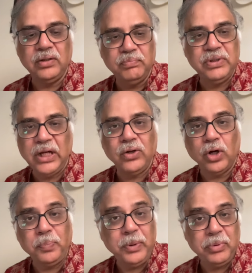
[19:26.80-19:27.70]
they are
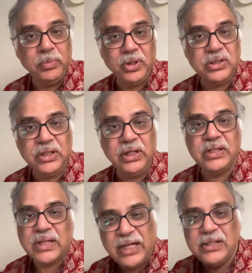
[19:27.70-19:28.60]
not people because they did
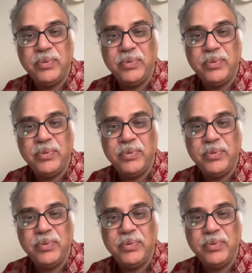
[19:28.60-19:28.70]
science